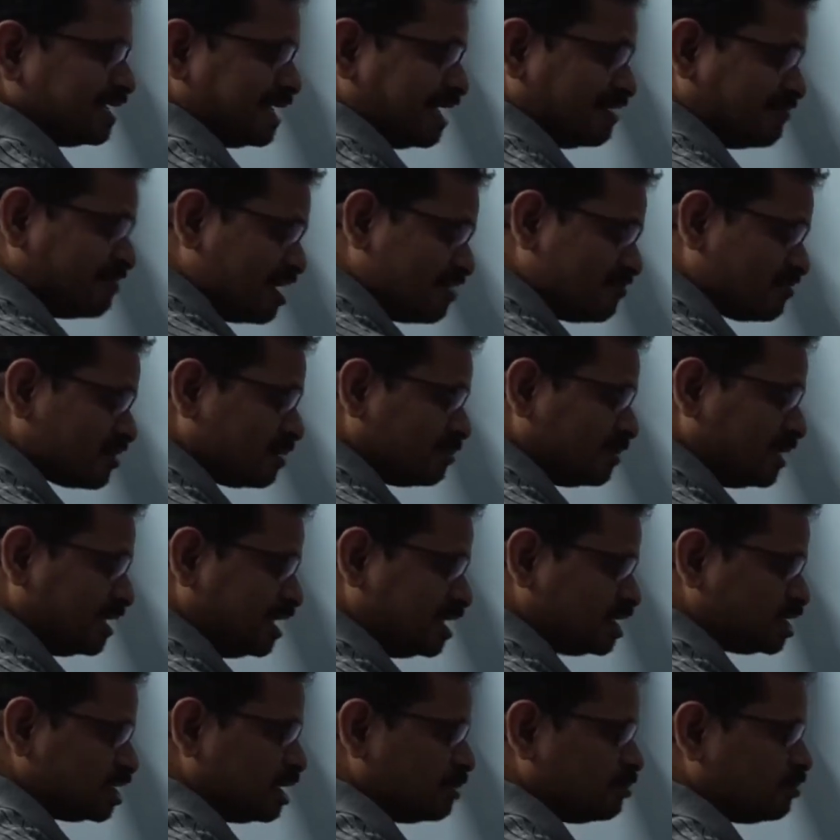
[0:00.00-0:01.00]
away from
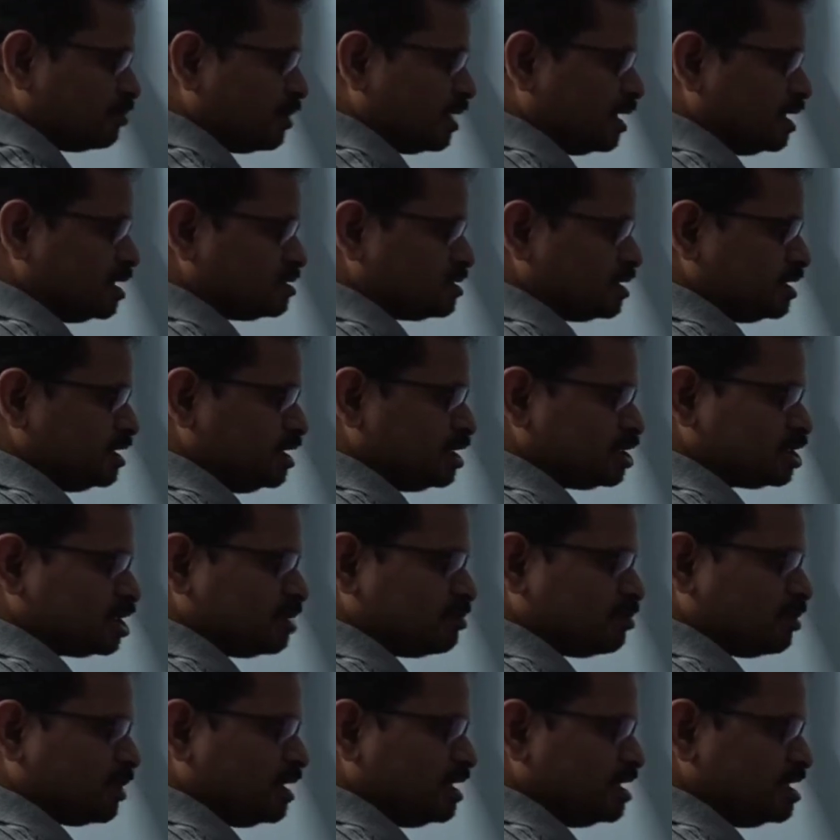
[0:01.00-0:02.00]
initial point. So initial
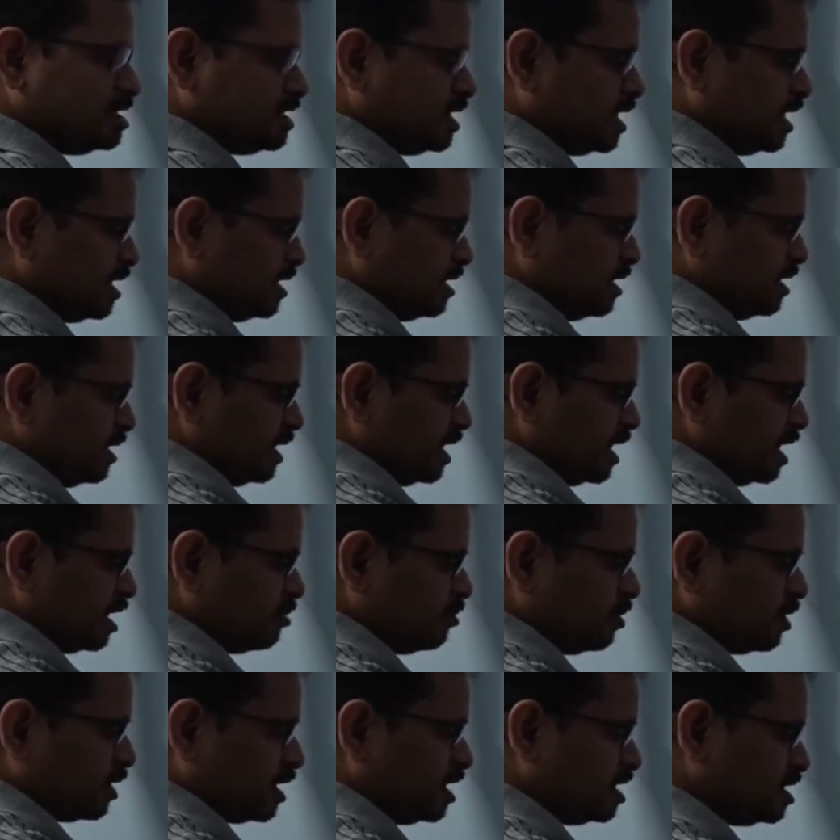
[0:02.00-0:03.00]
point is here, arrow
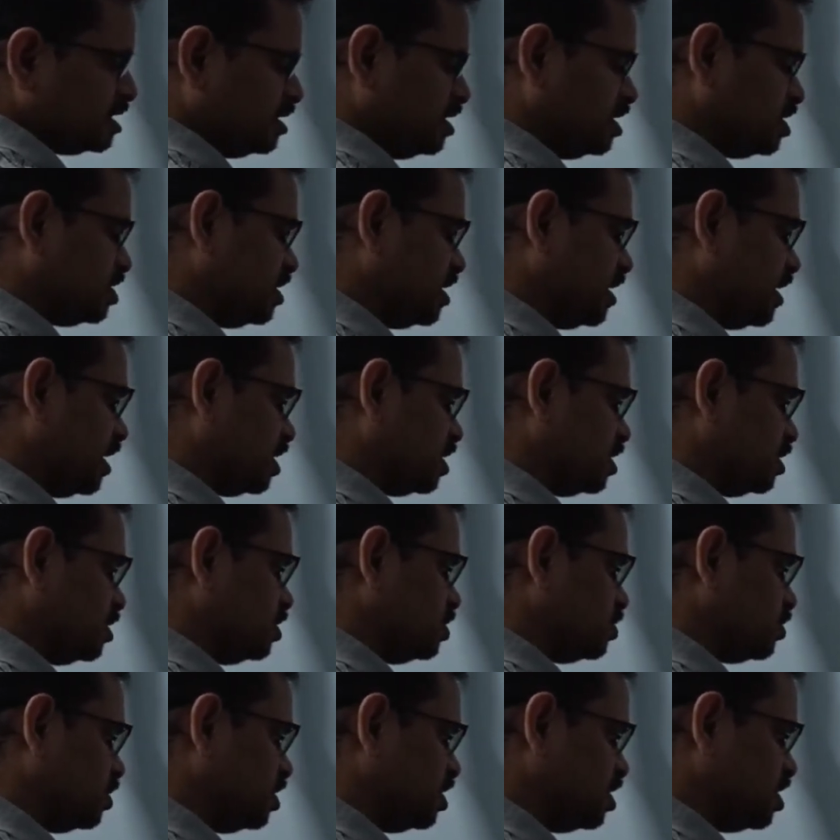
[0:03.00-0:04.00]
mark is in this direction.
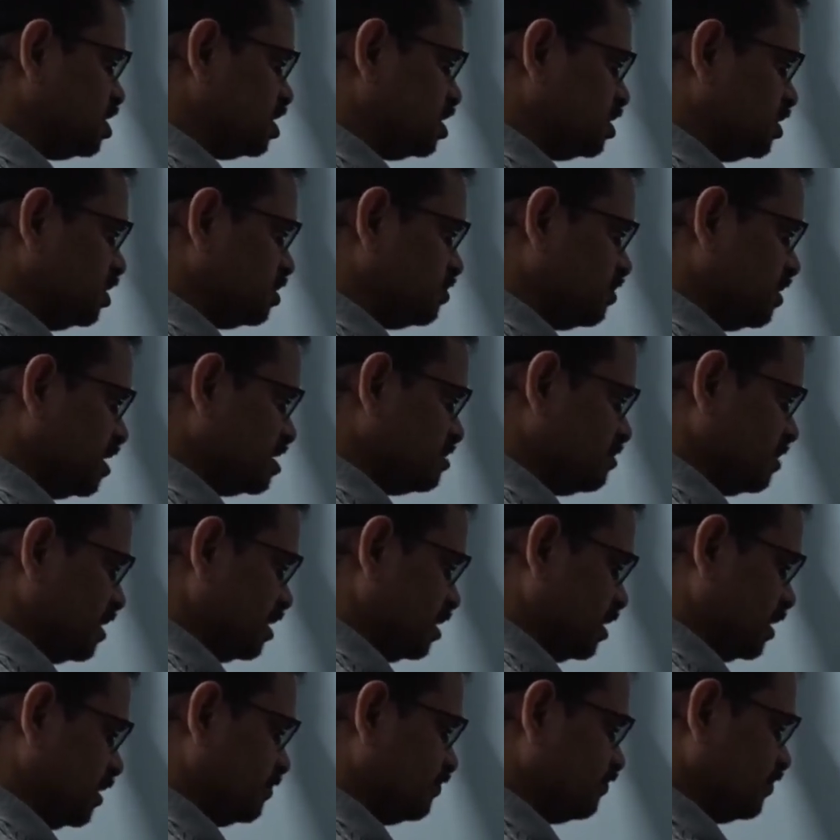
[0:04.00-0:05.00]
So this is displacement.
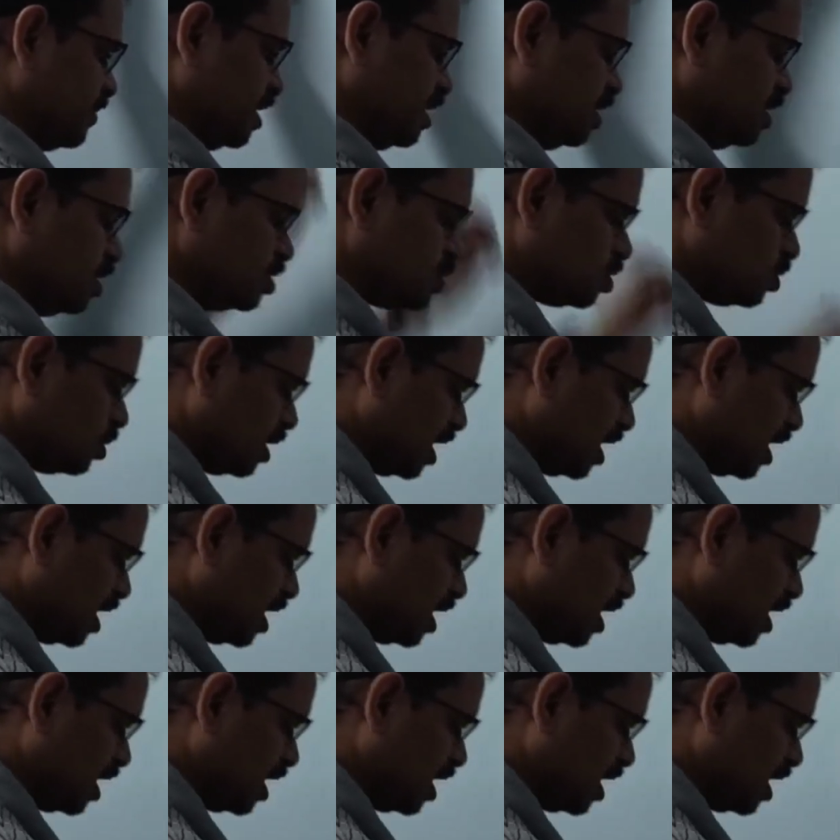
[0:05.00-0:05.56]
So